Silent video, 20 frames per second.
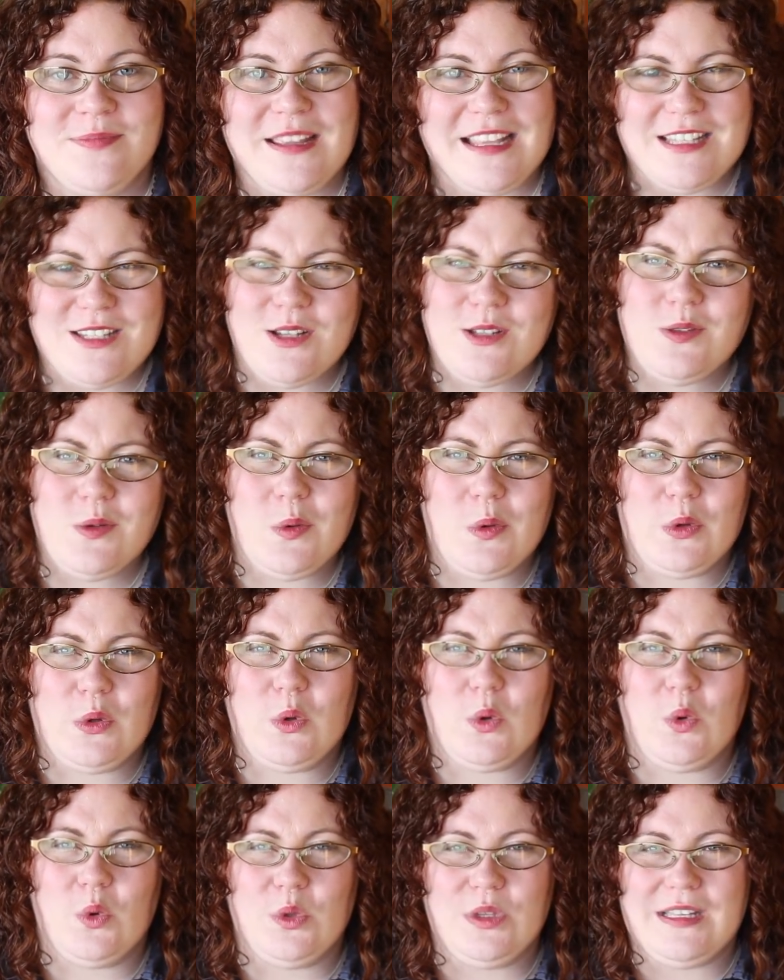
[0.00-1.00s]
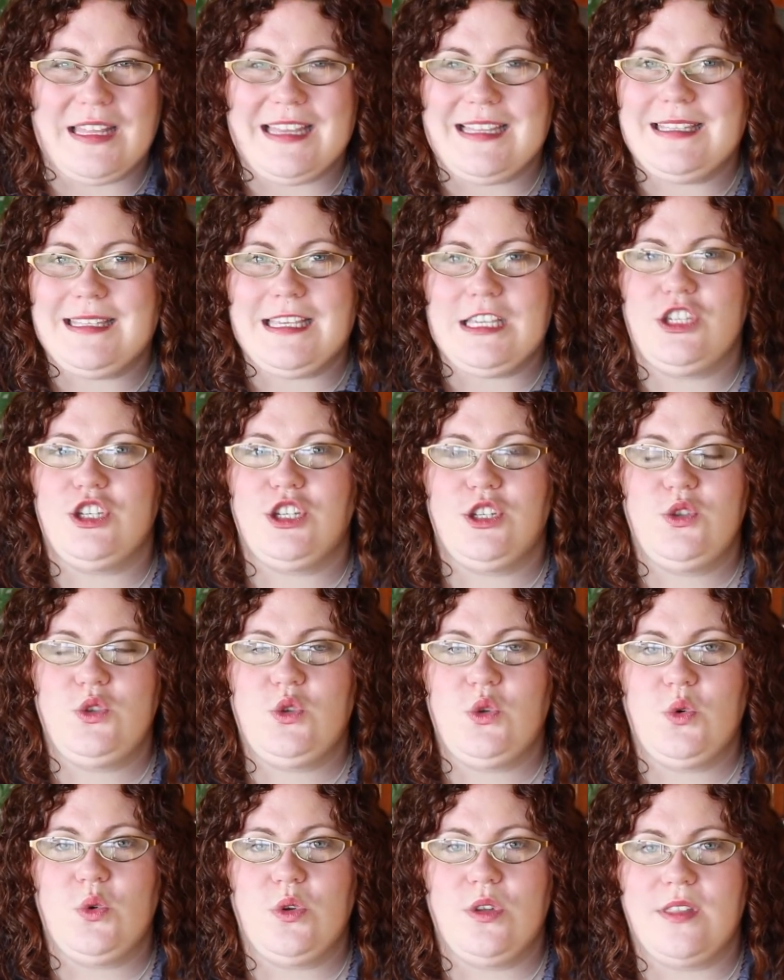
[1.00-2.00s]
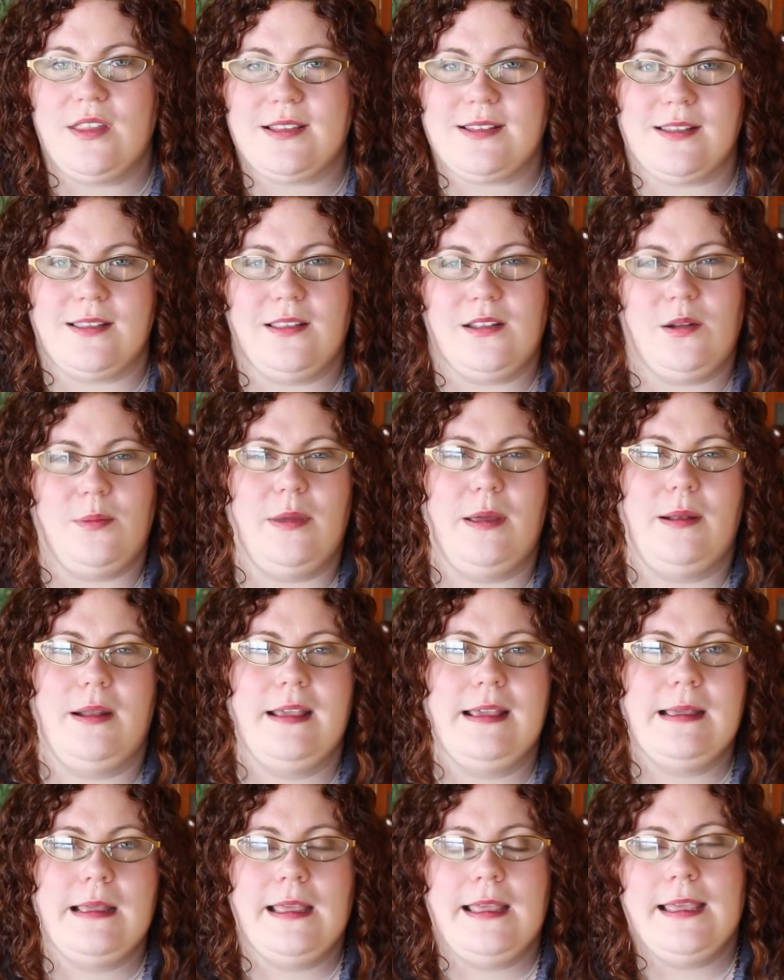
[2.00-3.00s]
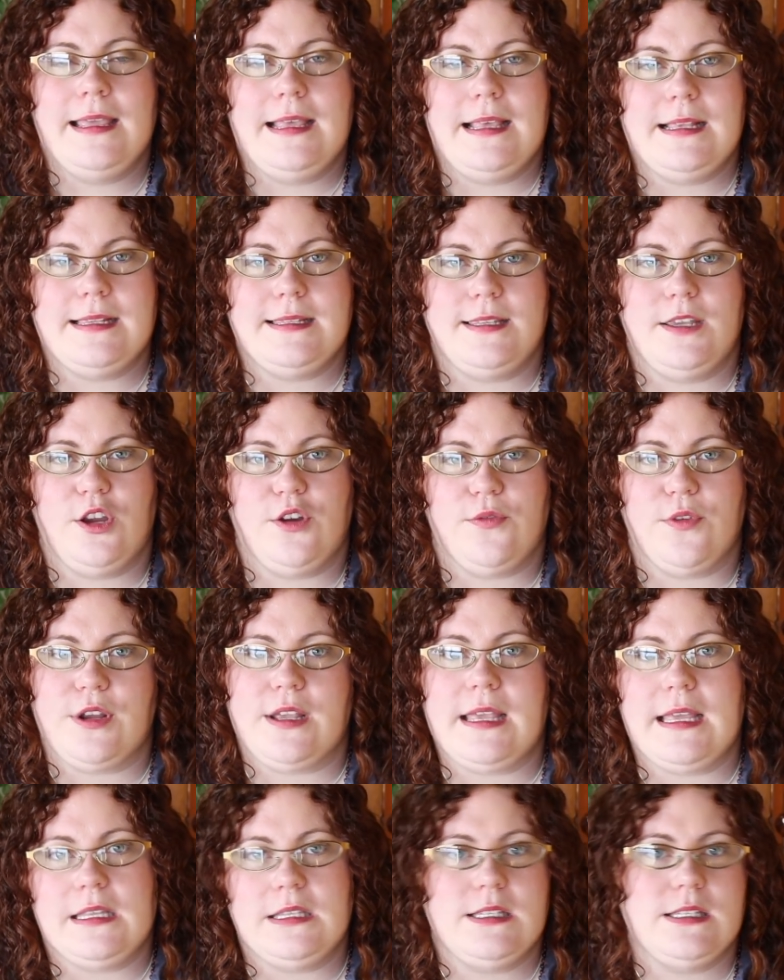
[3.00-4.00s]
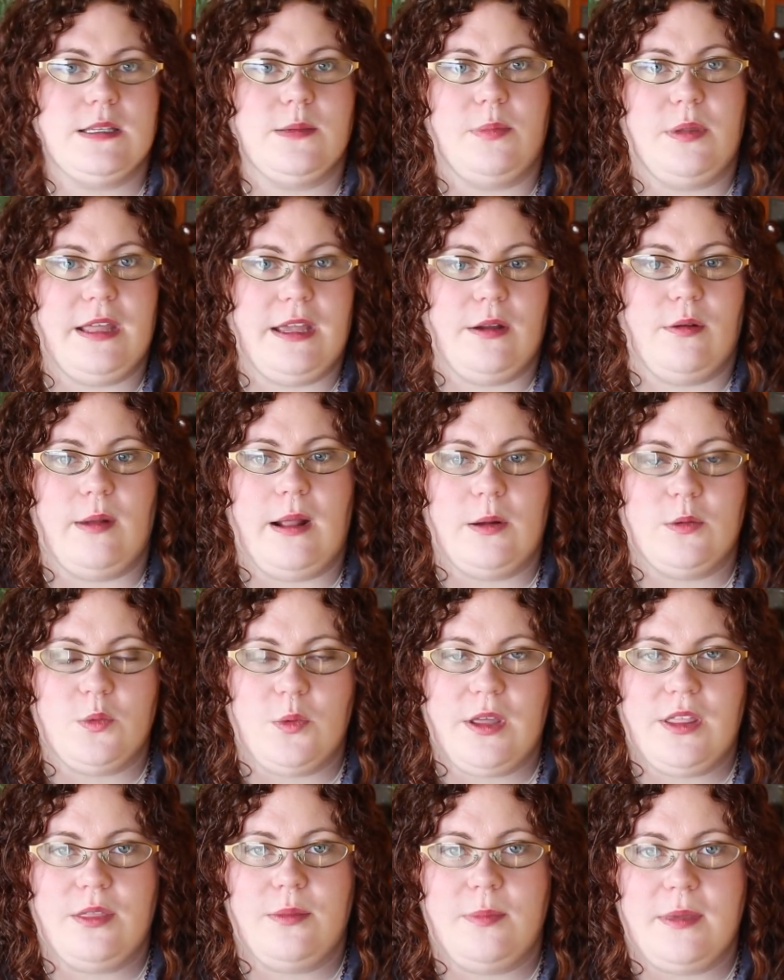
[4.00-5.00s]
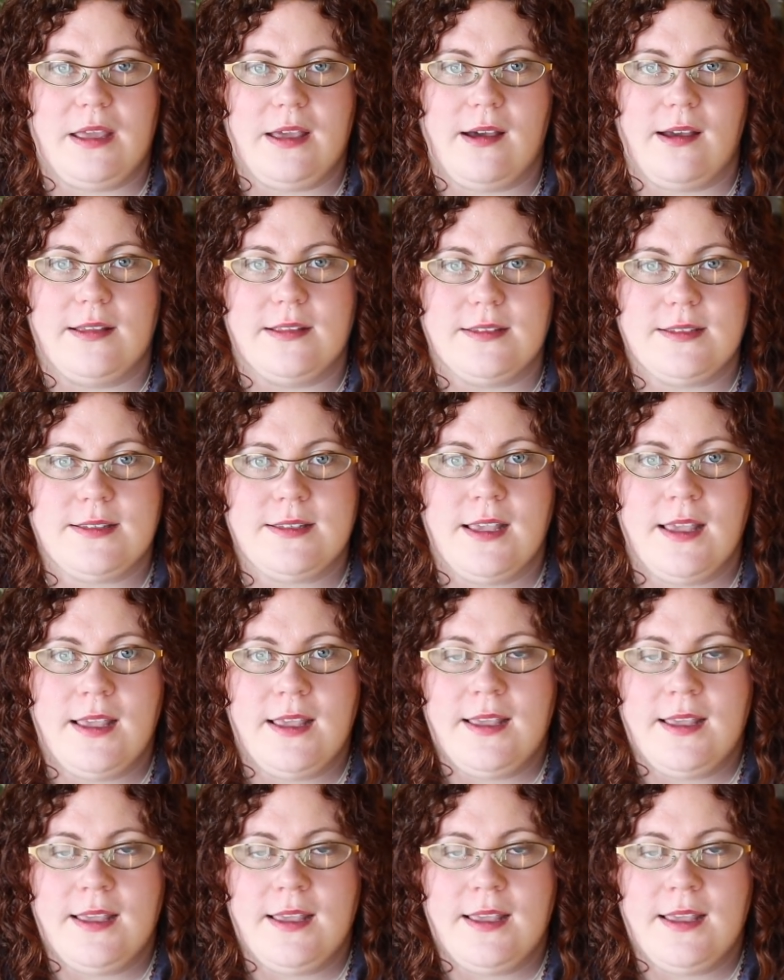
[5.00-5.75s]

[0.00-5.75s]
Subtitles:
It's also a cool, like, teaching tool that's a little bit easier for kids to play around with because